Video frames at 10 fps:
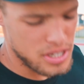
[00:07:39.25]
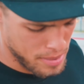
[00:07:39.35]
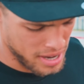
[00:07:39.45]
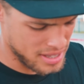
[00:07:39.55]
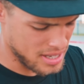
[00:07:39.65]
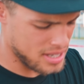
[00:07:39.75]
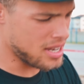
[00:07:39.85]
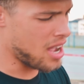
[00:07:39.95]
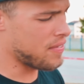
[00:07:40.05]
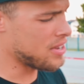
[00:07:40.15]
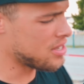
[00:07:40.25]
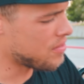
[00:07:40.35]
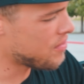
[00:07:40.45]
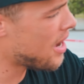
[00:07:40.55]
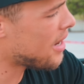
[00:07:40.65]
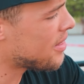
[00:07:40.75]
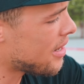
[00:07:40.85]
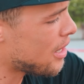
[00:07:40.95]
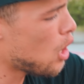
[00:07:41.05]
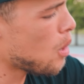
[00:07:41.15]
about this stuff is the fact that
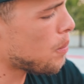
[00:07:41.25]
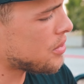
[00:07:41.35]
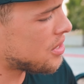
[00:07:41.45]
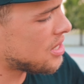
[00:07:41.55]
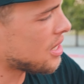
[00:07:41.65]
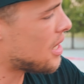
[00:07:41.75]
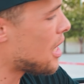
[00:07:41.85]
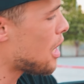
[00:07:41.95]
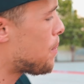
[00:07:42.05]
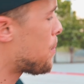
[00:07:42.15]
it helps to keep